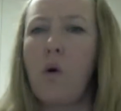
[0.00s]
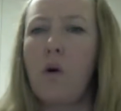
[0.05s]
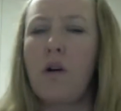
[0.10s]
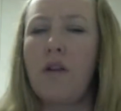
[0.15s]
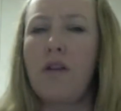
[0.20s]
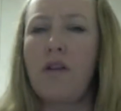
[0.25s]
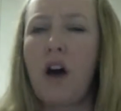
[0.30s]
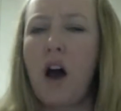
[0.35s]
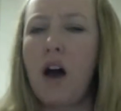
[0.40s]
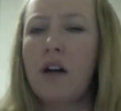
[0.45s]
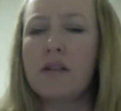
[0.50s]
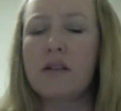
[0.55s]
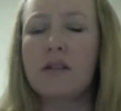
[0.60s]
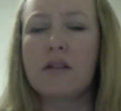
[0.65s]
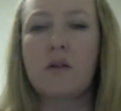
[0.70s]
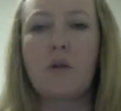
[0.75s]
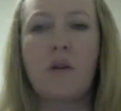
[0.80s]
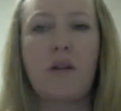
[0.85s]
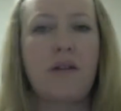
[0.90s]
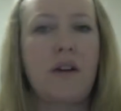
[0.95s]
thoughts
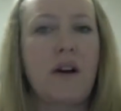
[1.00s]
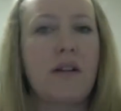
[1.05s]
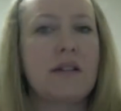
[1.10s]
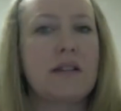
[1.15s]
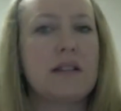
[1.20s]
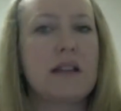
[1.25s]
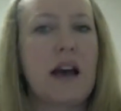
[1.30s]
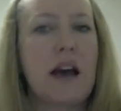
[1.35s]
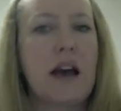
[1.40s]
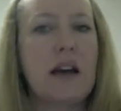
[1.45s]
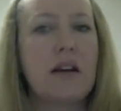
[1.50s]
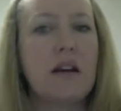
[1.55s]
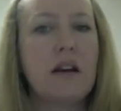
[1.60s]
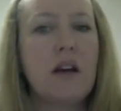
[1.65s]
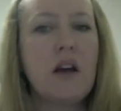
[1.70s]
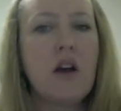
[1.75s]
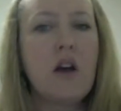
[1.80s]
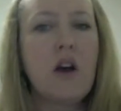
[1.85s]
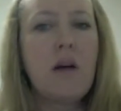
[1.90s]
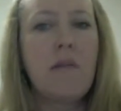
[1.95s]
or thoughts that
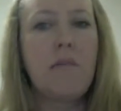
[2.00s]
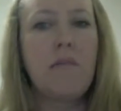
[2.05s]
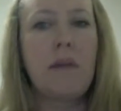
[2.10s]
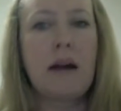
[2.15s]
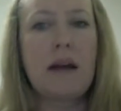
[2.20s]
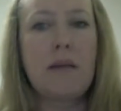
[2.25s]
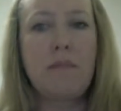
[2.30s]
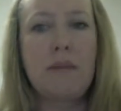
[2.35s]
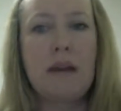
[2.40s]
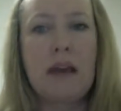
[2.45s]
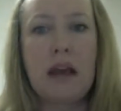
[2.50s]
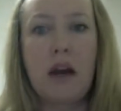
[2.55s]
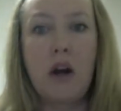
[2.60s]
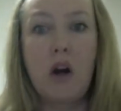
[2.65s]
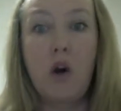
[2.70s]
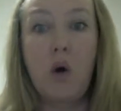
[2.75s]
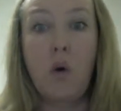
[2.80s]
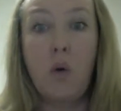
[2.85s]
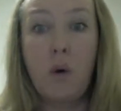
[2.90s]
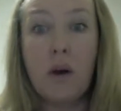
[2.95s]
might be
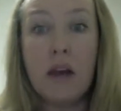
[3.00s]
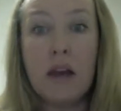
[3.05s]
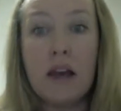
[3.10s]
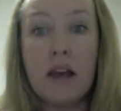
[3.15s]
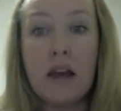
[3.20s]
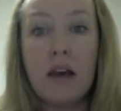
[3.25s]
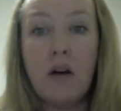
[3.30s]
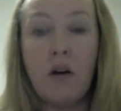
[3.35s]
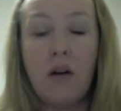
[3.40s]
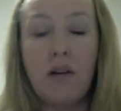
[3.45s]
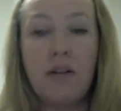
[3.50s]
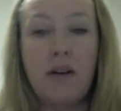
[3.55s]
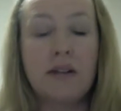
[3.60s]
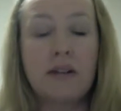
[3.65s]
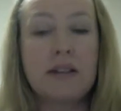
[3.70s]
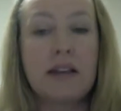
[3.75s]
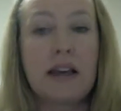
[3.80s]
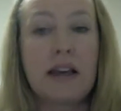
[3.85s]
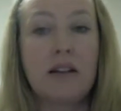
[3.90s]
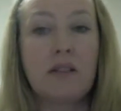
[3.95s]
annoying or
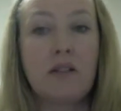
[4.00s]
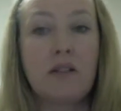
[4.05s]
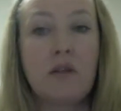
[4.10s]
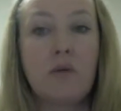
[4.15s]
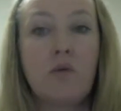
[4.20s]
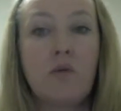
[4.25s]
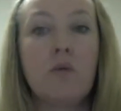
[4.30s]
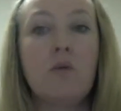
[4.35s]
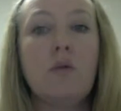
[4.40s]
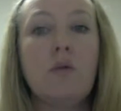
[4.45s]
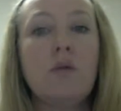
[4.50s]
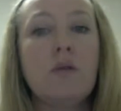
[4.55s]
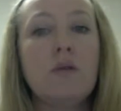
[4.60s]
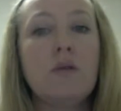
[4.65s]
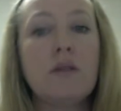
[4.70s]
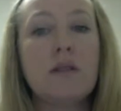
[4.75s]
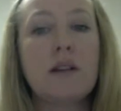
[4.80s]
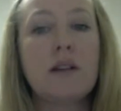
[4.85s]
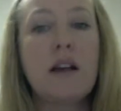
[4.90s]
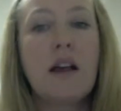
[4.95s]
thoughts against the
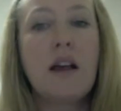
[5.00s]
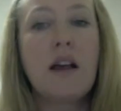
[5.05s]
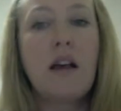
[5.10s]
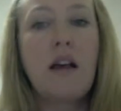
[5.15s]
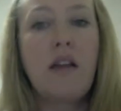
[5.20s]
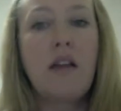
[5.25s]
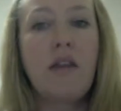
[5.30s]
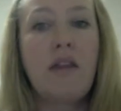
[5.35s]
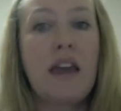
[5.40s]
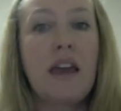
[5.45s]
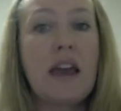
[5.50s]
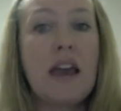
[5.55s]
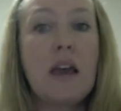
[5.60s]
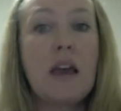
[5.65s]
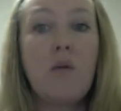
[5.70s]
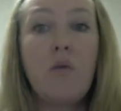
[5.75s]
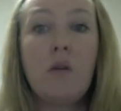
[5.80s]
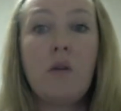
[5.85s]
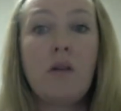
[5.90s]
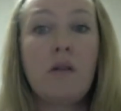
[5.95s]
rules, they
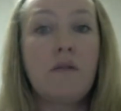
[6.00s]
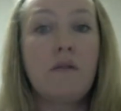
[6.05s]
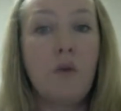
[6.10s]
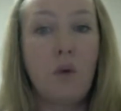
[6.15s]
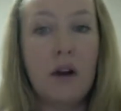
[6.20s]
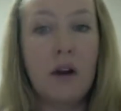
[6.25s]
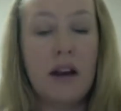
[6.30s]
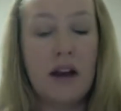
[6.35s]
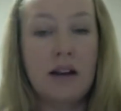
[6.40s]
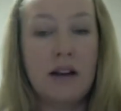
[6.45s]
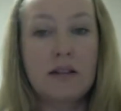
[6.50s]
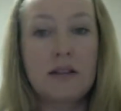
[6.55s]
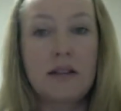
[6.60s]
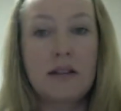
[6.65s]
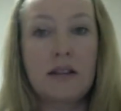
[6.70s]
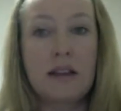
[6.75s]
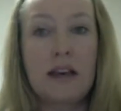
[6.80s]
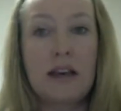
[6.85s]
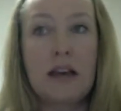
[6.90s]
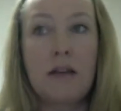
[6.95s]
will avoid us.
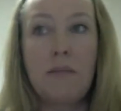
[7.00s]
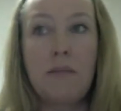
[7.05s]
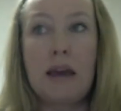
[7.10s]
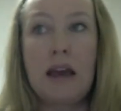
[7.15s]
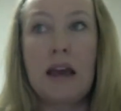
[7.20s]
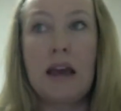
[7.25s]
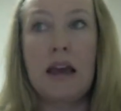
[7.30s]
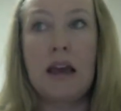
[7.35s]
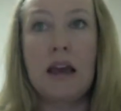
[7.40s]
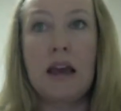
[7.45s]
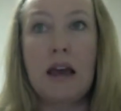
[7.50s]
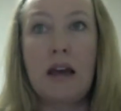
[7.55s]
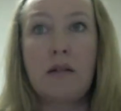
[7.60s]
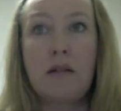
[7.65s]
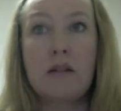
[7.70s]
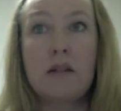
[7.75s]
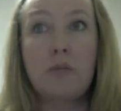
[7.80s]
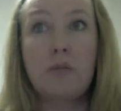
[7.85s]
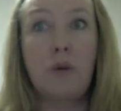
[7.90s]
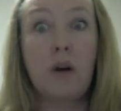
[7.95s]
They may
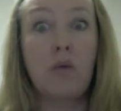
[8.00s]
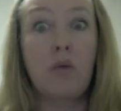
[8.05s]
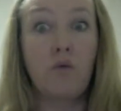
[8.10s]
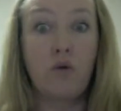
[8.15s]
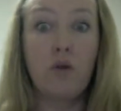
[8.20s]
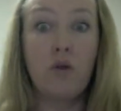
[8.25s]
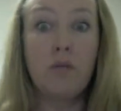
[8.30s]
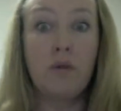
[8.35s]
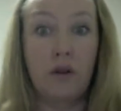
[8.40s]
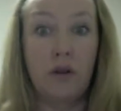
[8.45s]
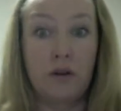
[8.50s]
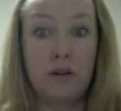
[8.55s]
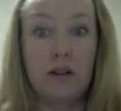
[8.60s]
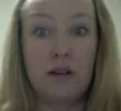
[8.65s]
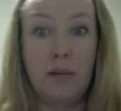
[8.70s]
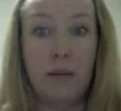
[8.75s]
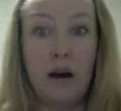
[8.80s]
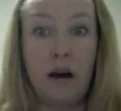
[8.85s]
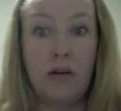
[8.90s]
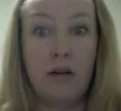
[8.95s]
spread rumors
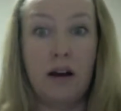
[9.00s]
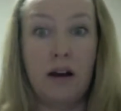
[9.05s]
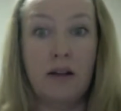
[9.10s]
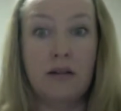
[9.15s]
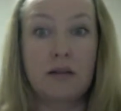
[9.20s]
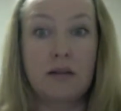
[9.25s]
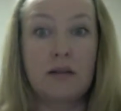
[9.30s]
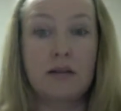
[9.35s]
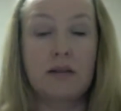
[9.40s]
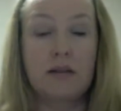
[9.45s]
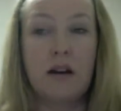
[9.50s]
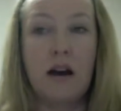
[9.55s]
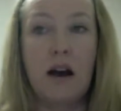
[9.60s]
about us.